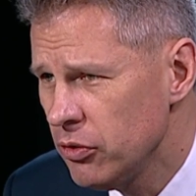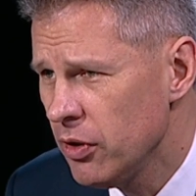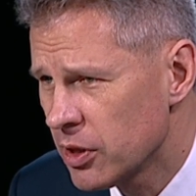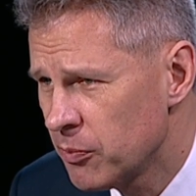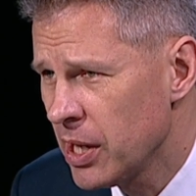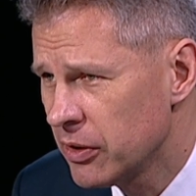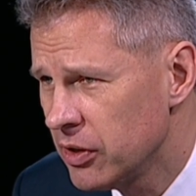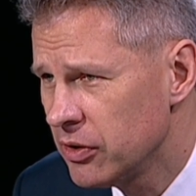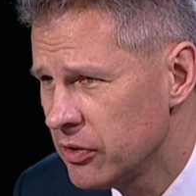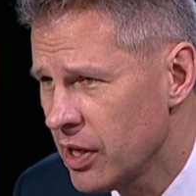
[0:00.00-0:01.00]
do you
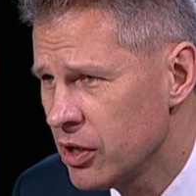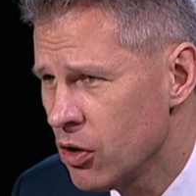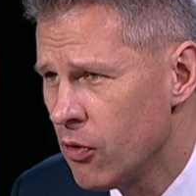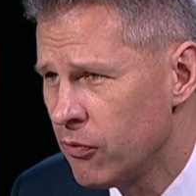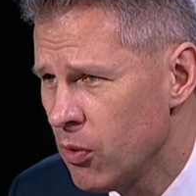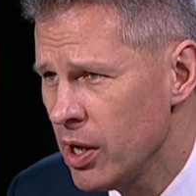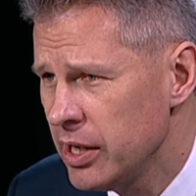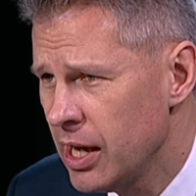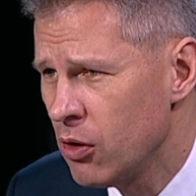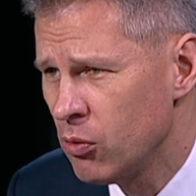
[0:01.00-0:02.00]
expect it to take off? Why
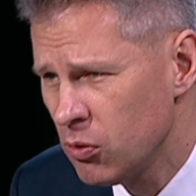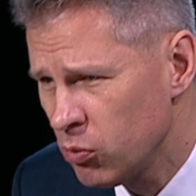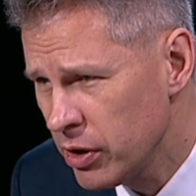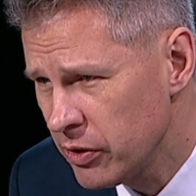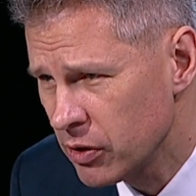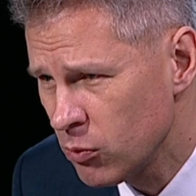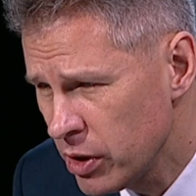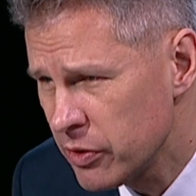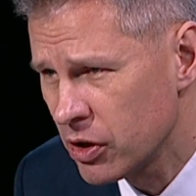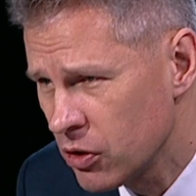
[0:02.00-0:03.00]
now?
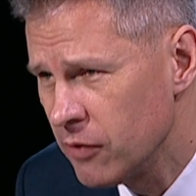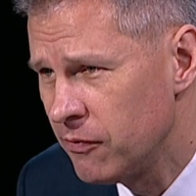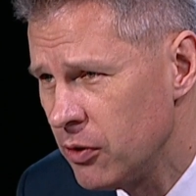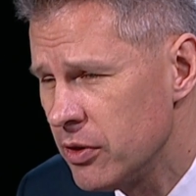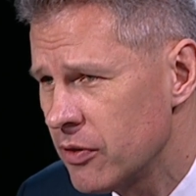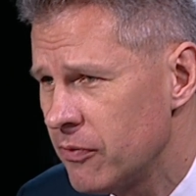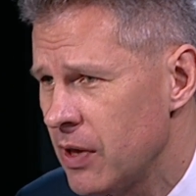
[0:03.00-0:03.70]
What is the confluence of